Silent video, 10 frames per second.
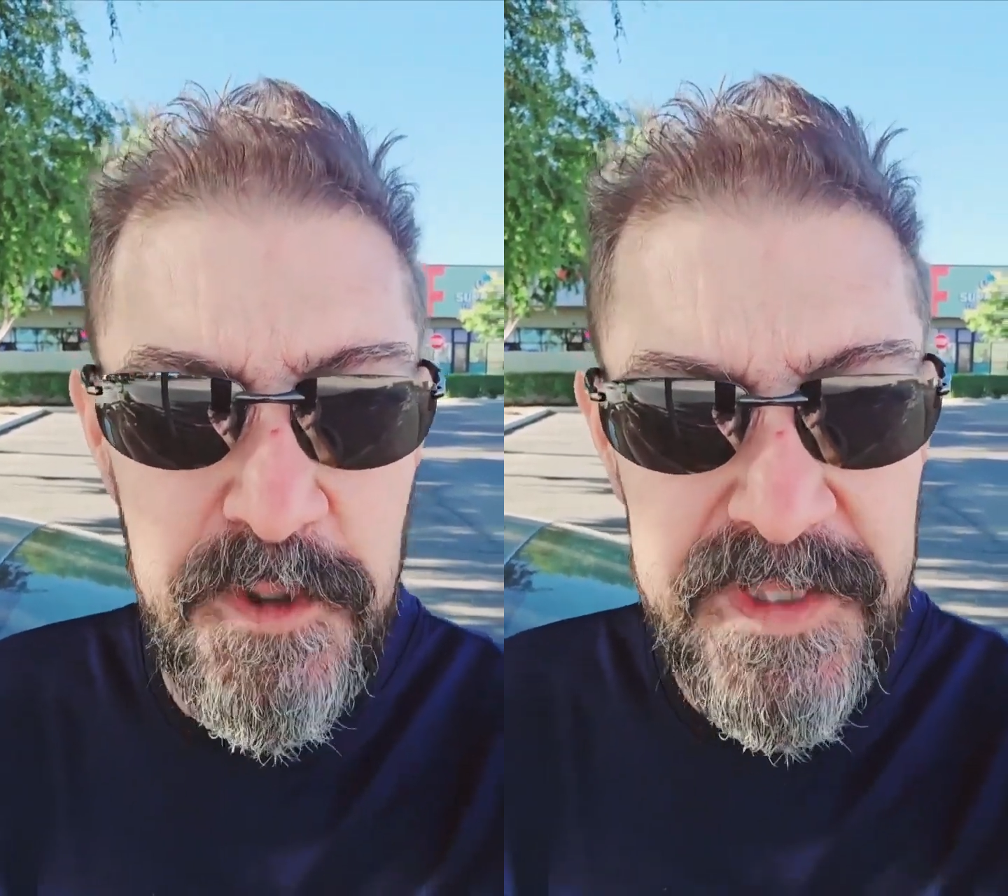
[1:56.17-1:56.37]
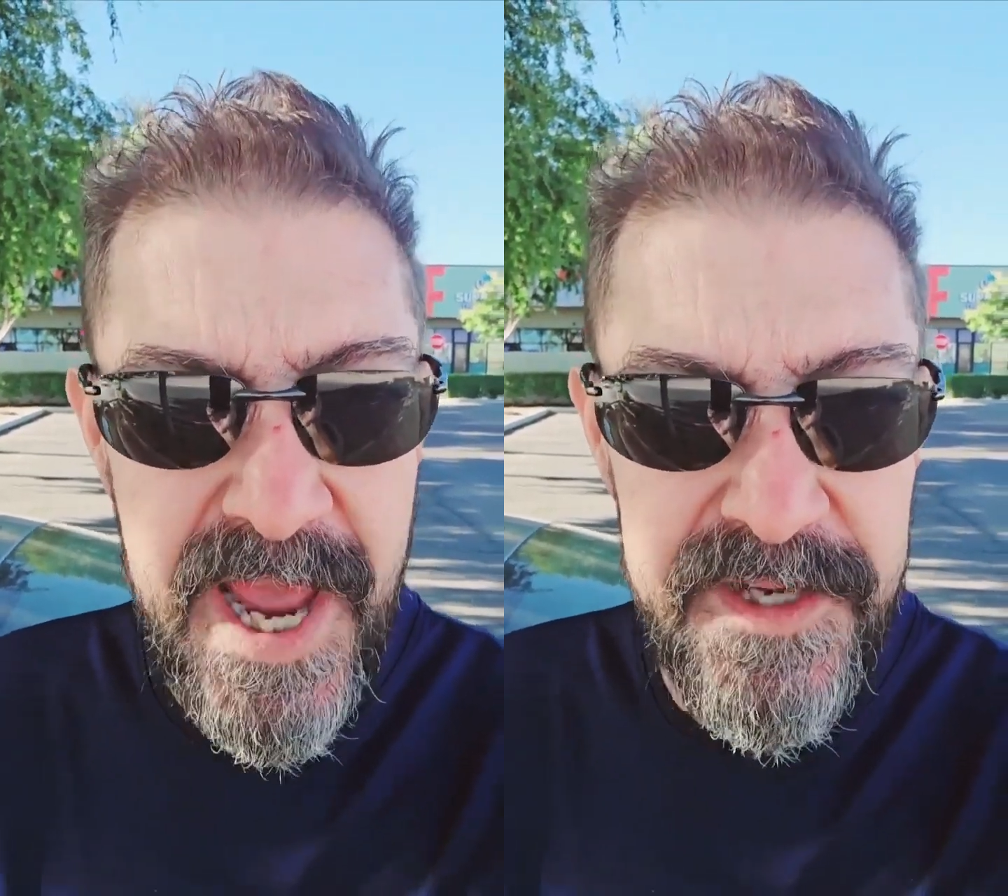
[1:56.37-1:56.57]

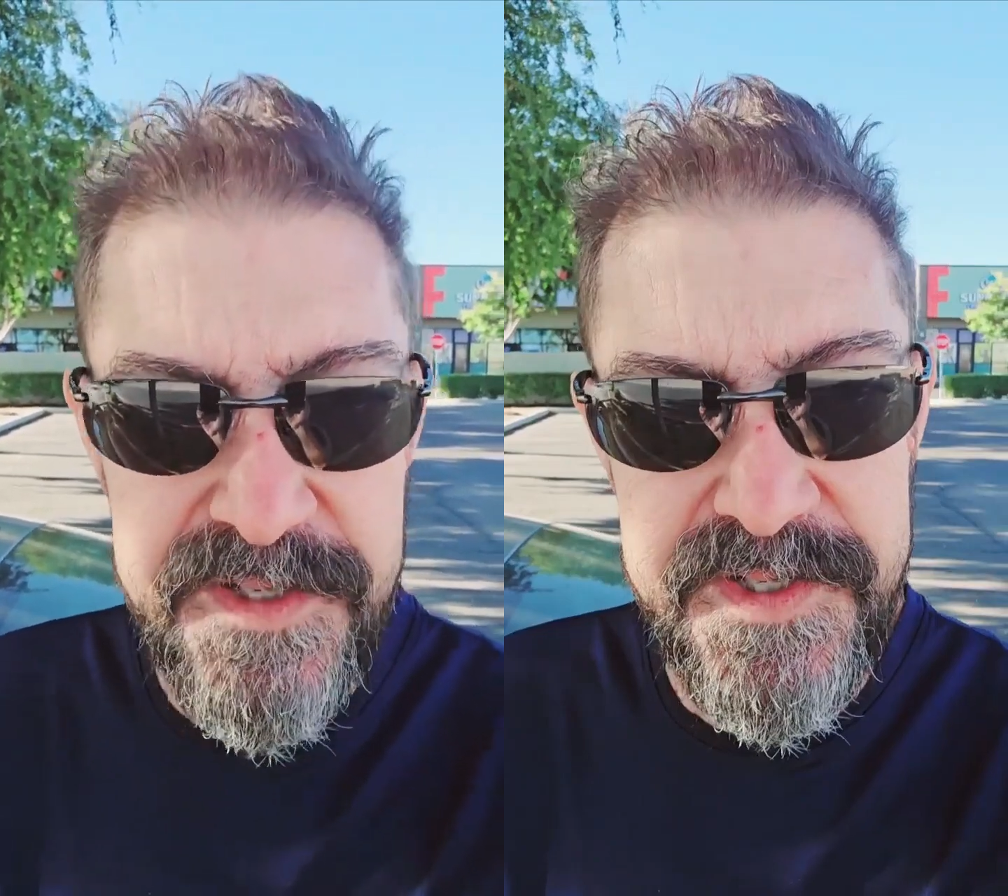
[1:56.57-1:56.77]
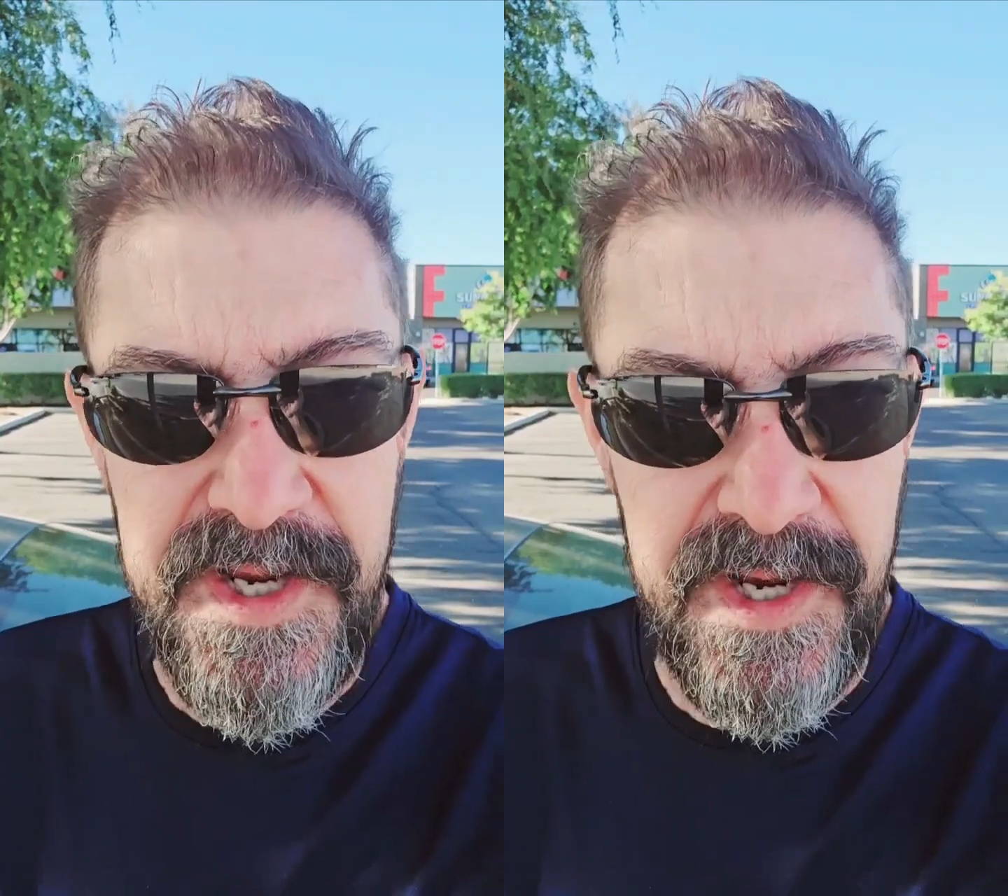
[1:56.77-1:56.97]
to die
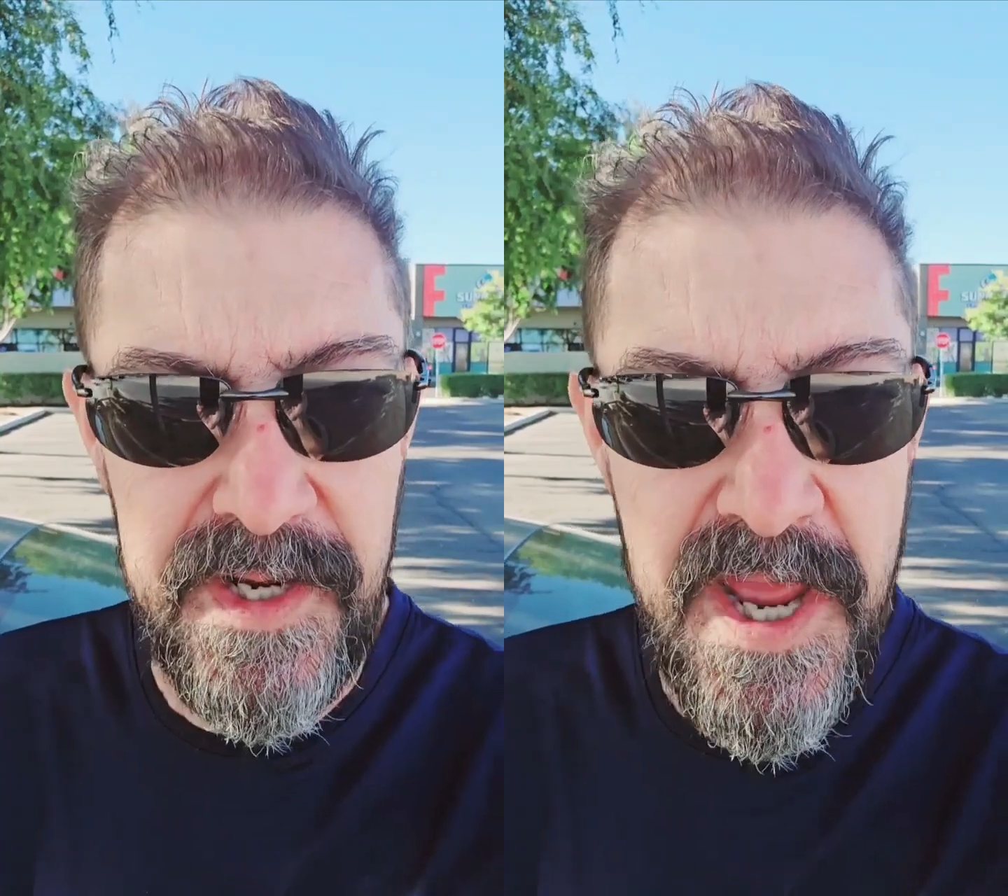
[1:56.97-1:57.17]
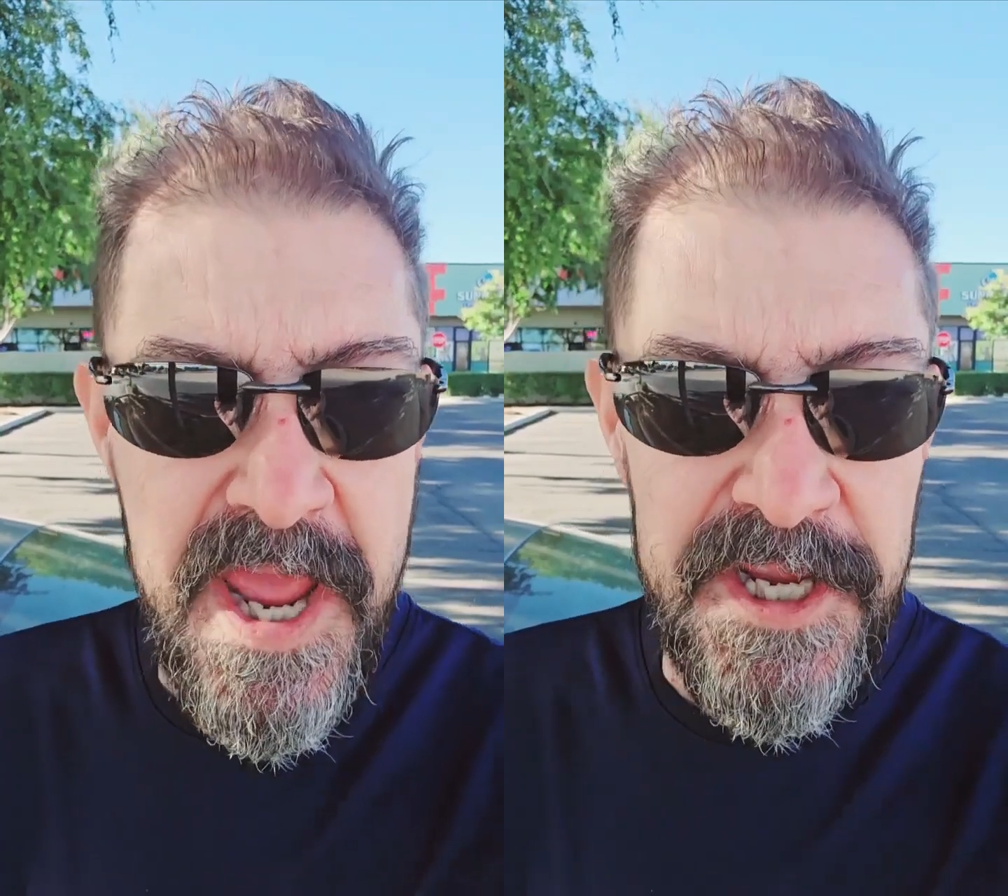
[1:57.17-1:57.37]

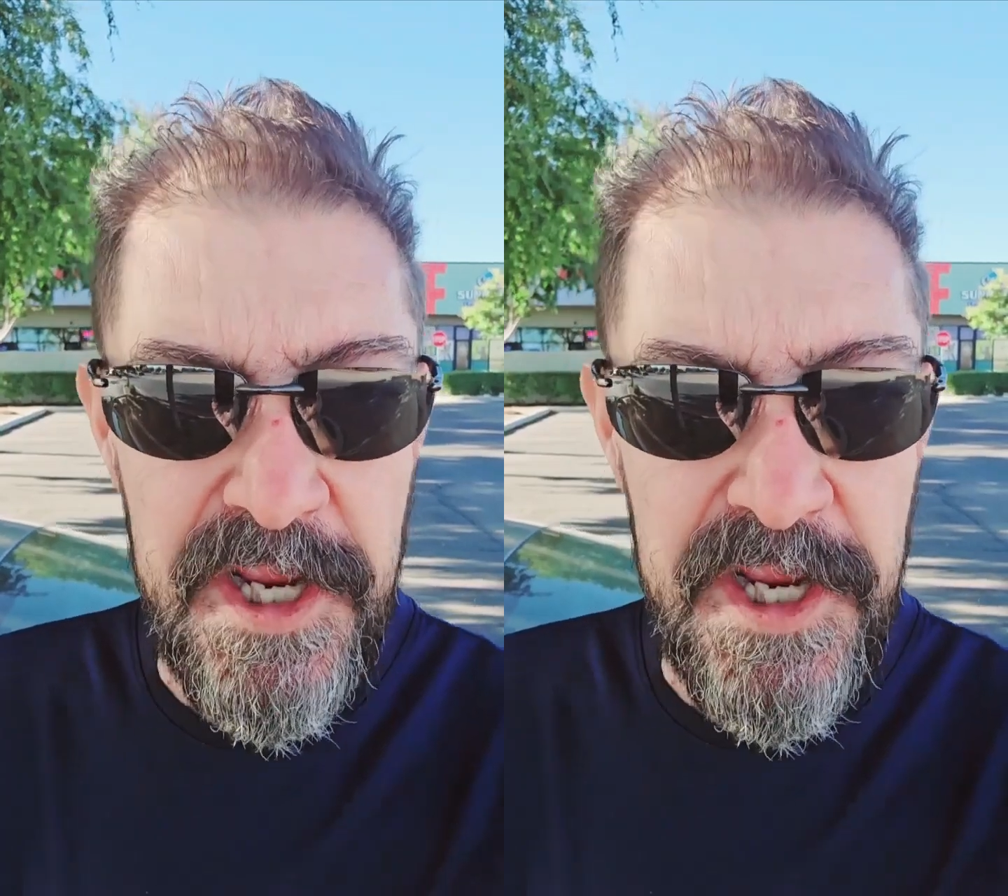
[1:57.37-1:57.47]
sick.